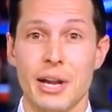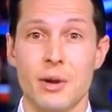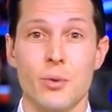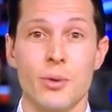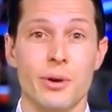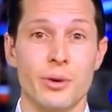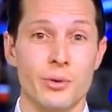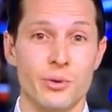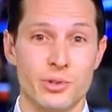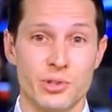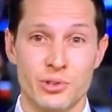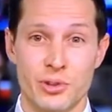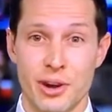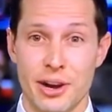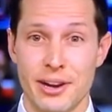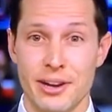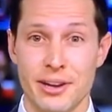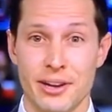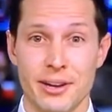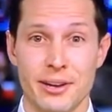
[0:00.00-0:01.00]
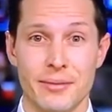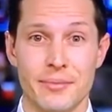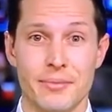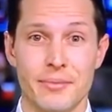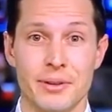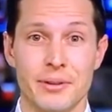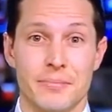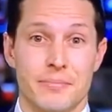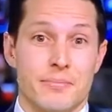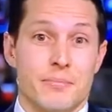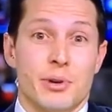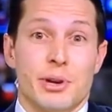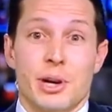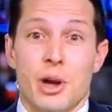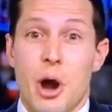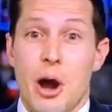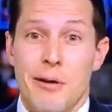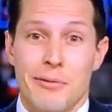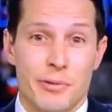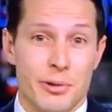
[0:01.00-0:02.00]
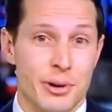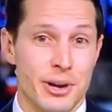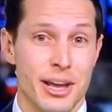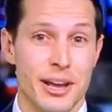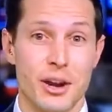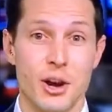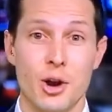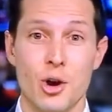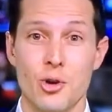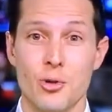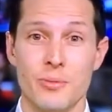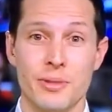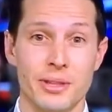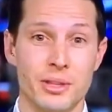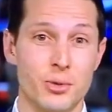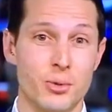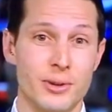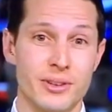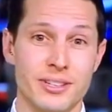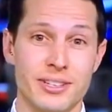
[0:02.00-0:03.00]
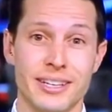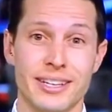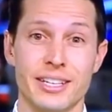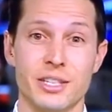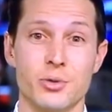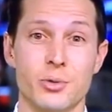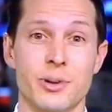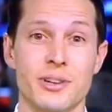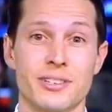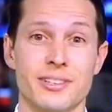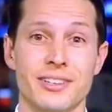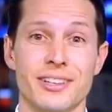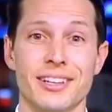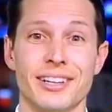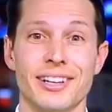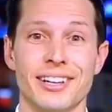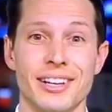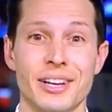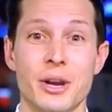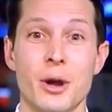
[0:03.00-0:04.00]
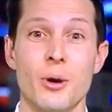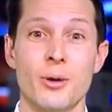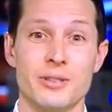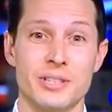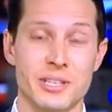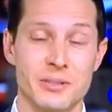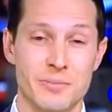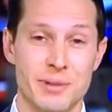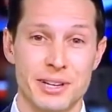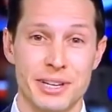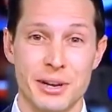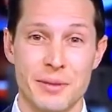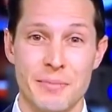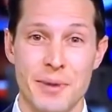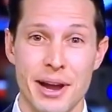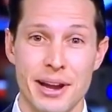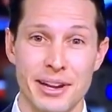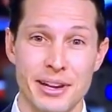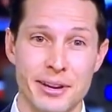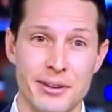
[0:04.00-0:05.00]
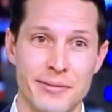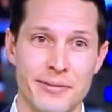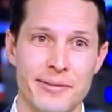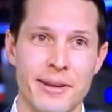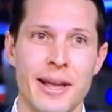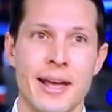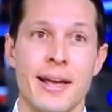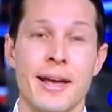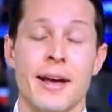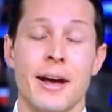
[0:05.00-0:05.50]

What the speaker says: Anyone who's tried to put an offer in on a home in the Twin Cities recently knows it's been competitive.